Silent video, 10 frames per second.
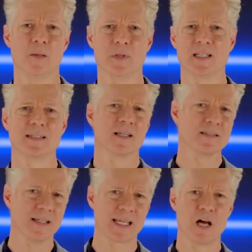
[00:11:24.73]
But that
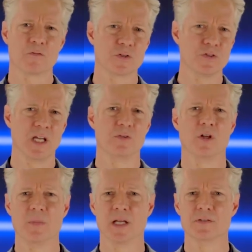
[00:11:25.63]
doesn't account for state
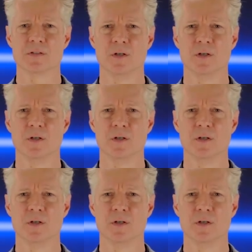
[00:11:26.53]
rebates.